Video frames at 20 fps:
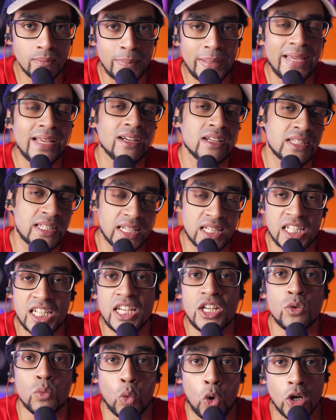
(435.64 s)
being a
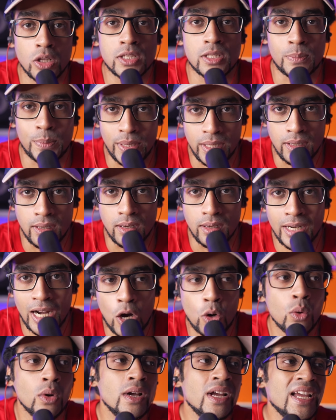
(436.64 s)
16 watt speaker.
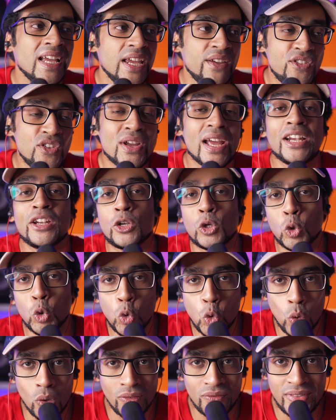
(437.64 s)
Now, if you get
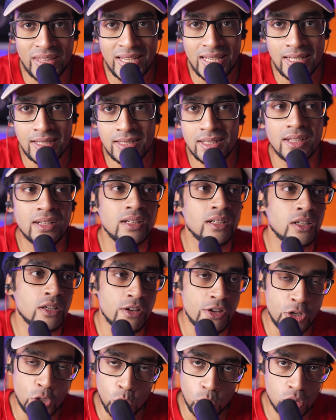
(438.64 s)
two of these,
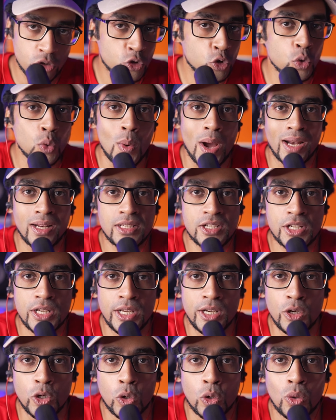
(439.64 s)
use true wireless
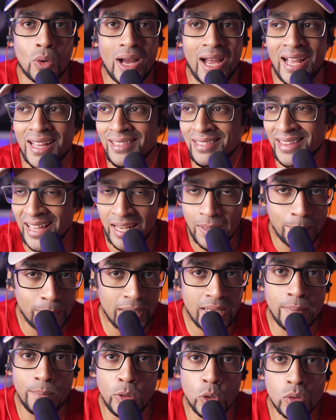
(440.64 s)
stereo and then
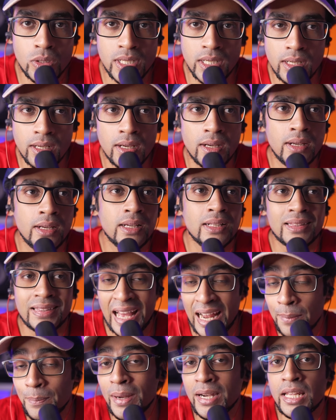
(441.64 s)
play music,
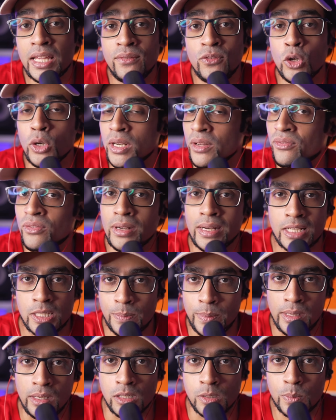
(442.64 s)
that might give you a different
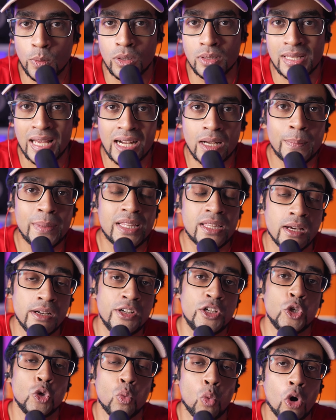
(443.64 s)
experience because that will be
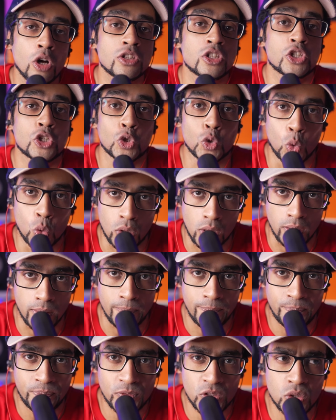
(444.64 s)
32 watts total.
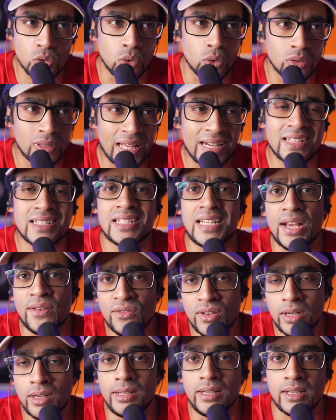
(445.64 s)
So that is
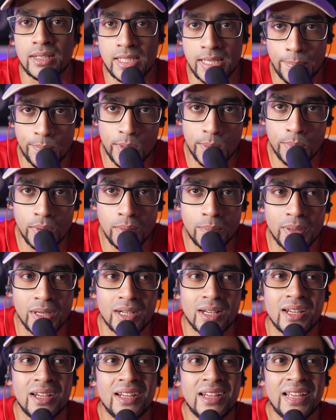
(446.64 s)
definitely acceptable,
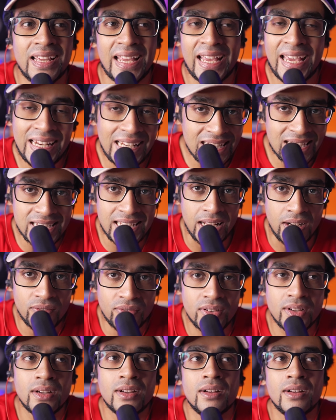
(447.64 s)
but in
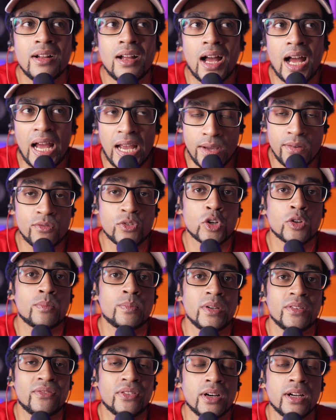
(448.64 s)
itself, I would have
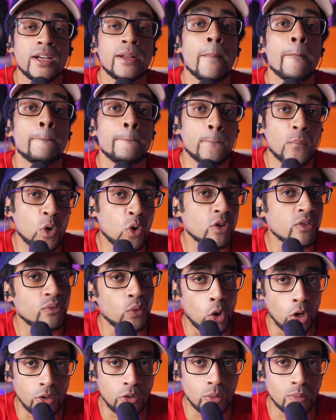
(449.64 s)
preferred more
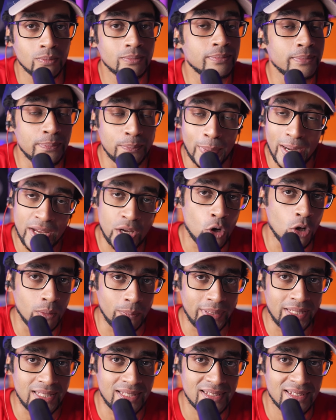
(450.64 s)
volume by all
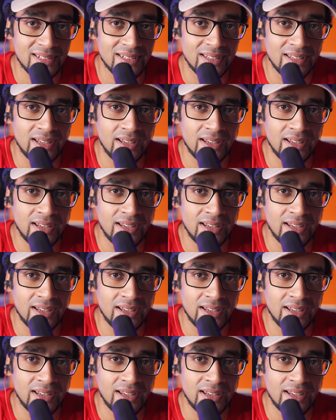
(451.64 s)
means.